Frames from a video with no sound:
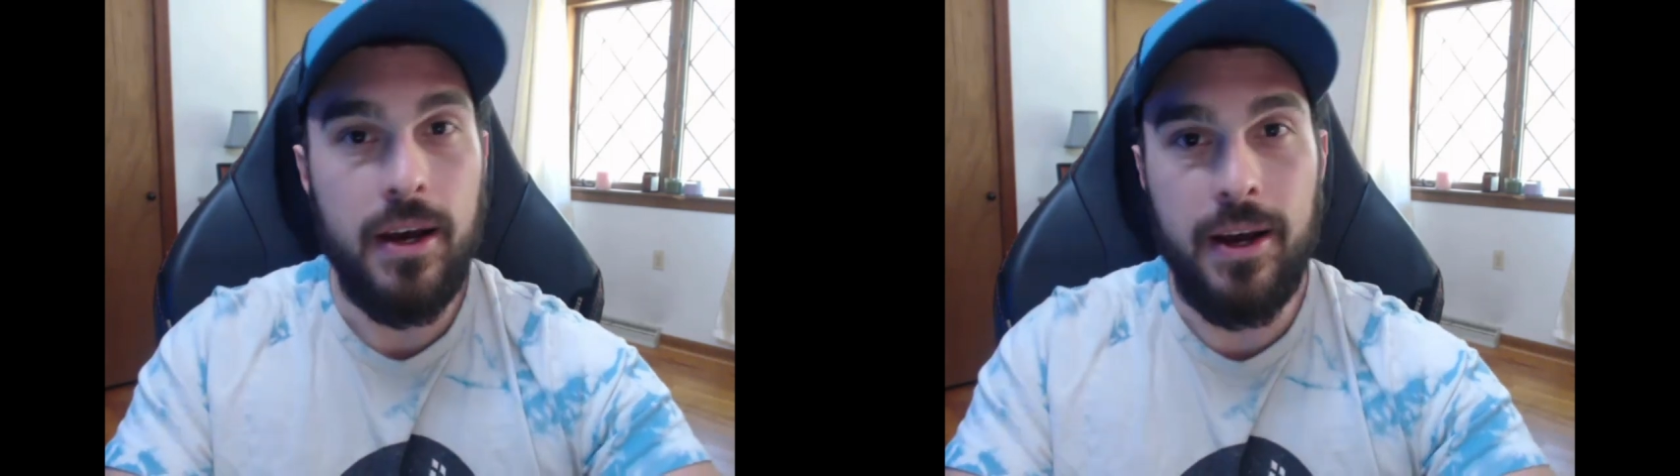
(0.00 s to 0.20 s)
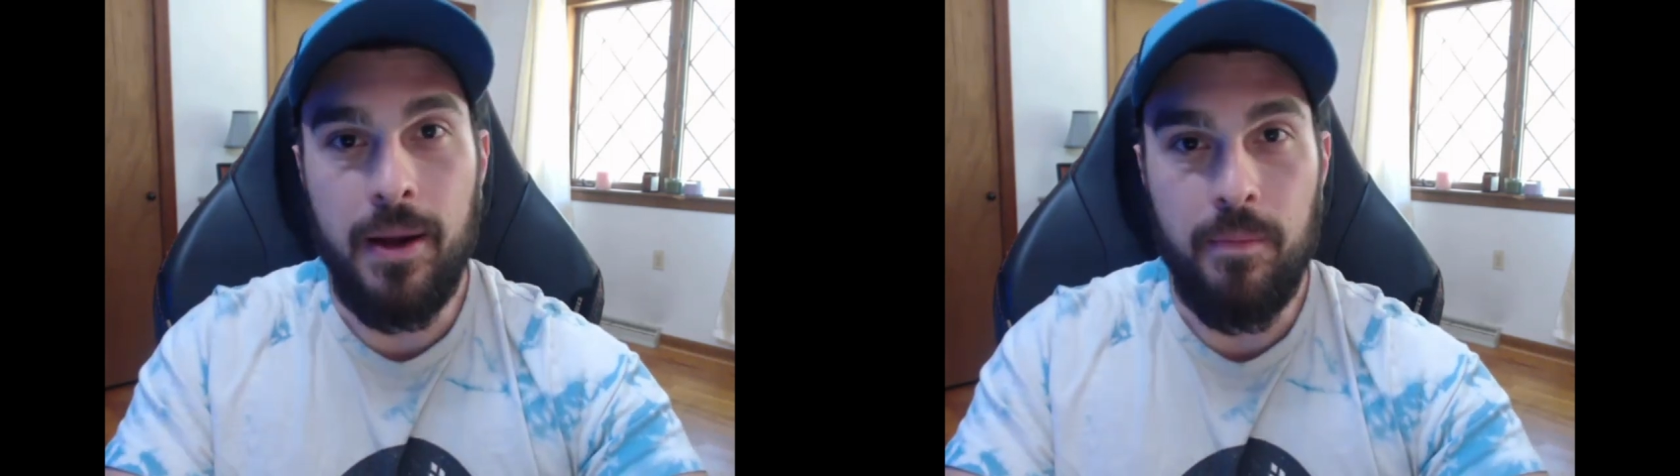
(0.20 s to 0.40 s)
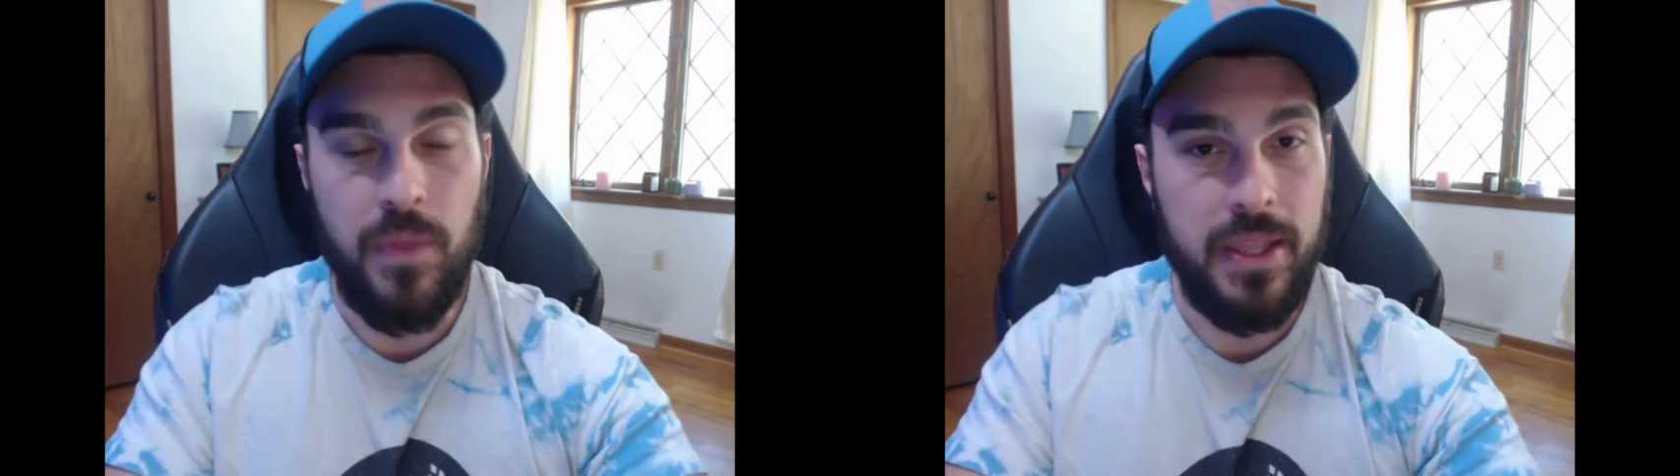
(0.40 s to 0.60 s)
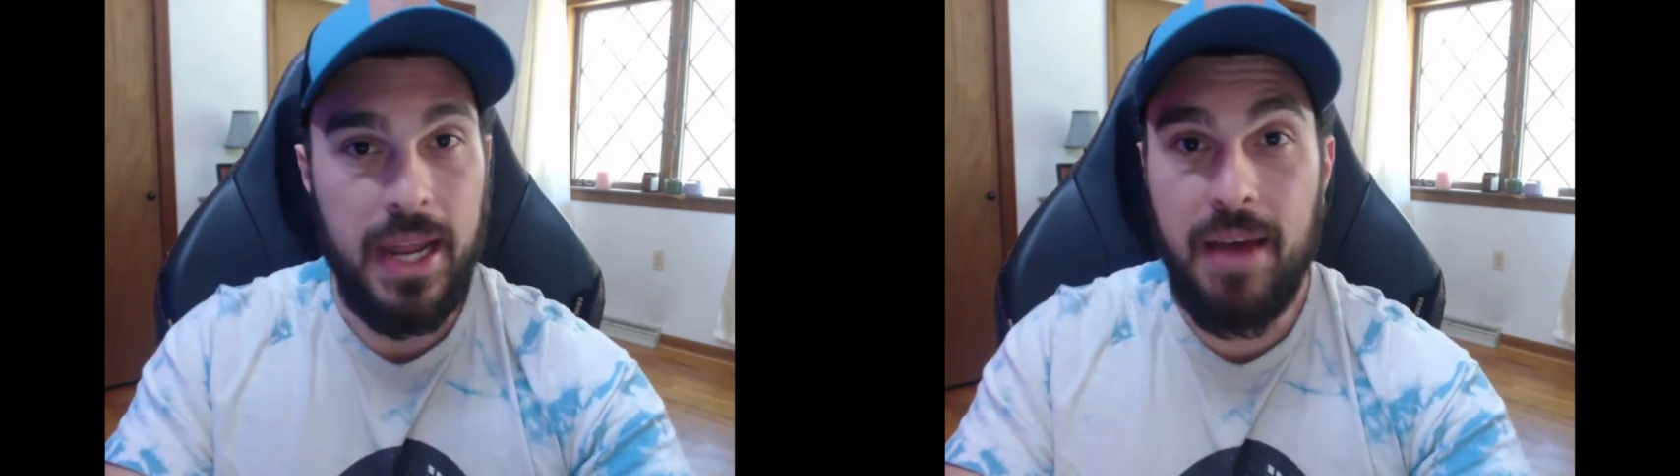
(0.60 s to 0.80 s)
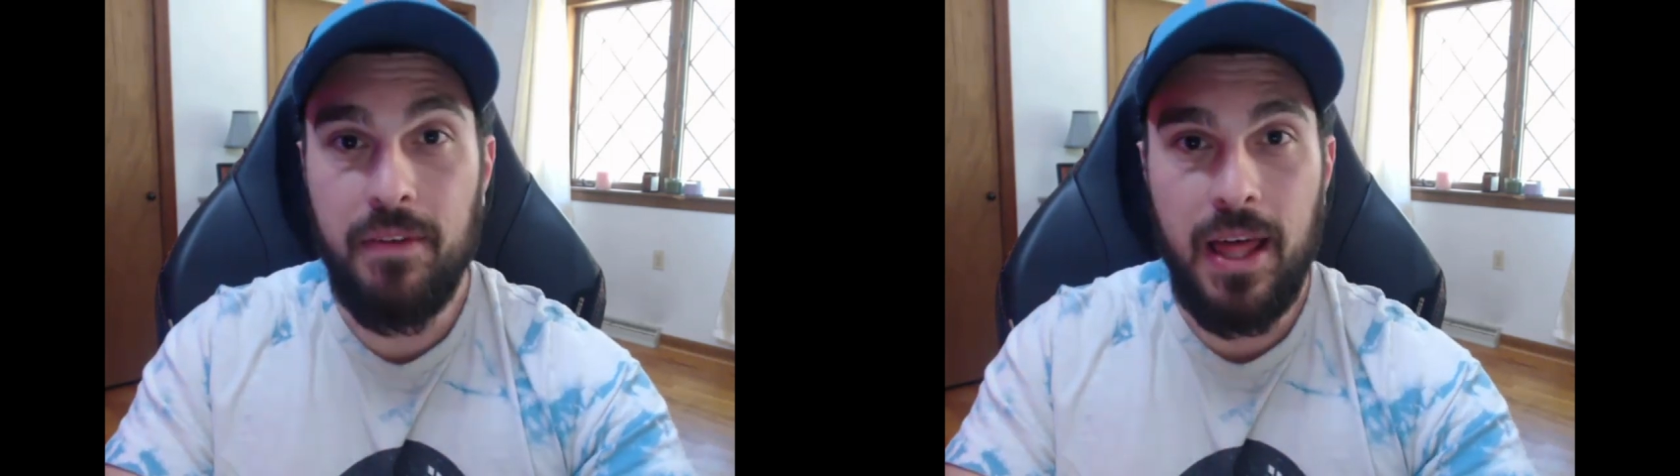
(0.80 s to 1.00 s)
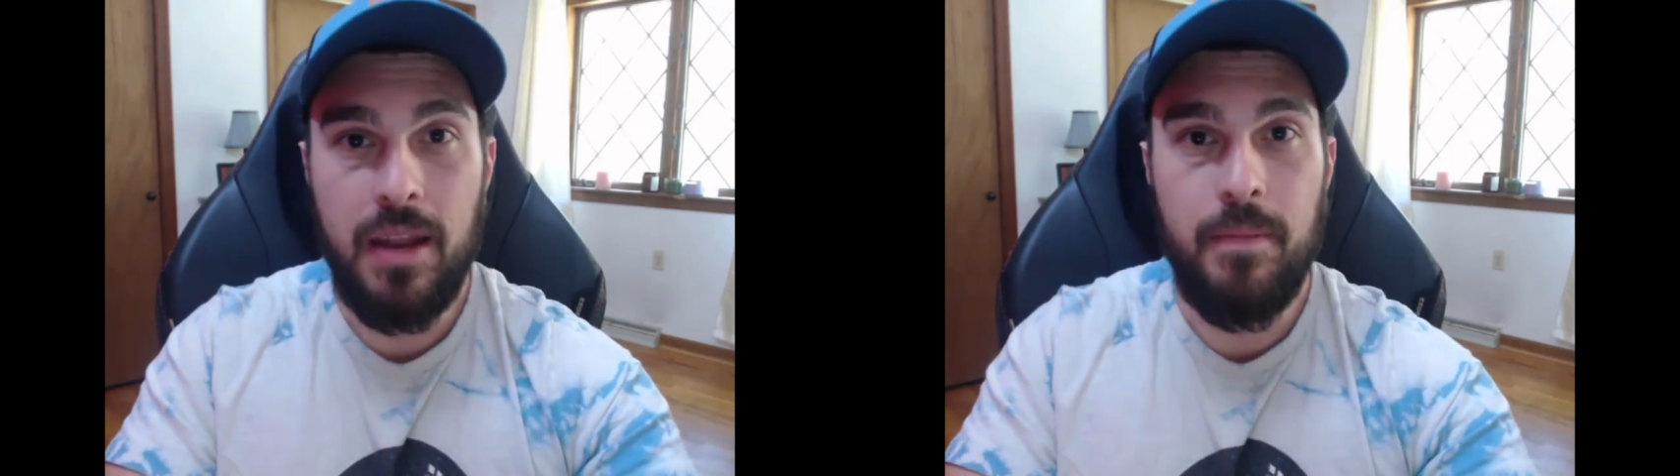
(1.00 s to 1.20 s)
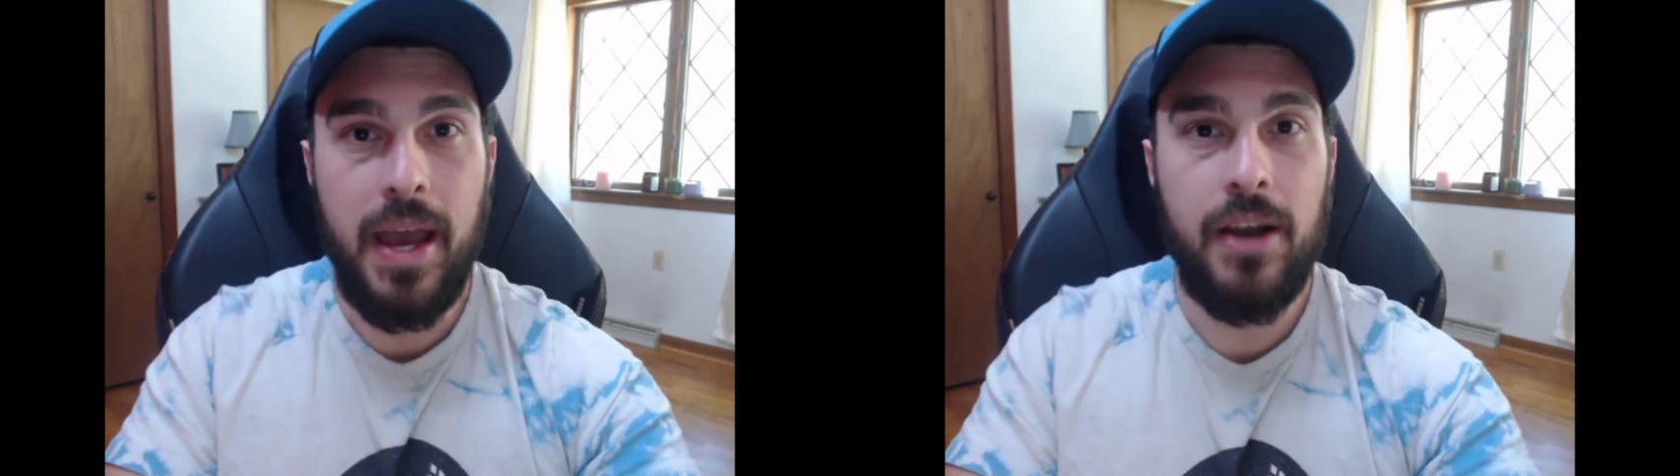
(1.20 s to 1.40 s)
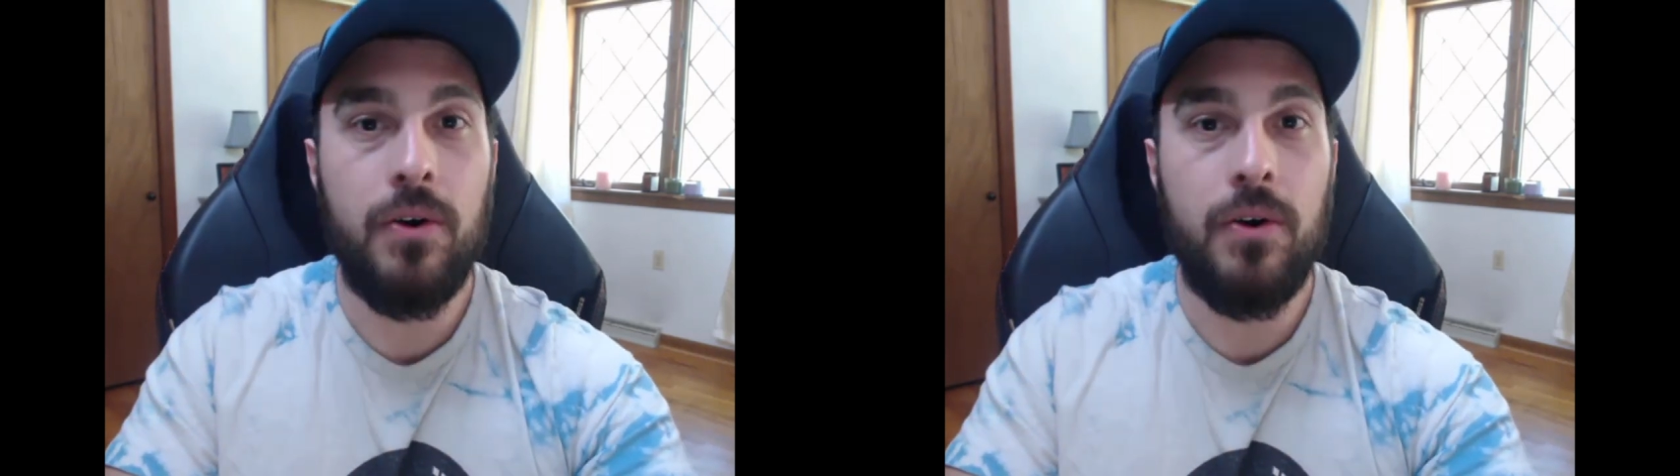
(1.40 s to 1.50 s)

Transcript: um, and that have a lot of bag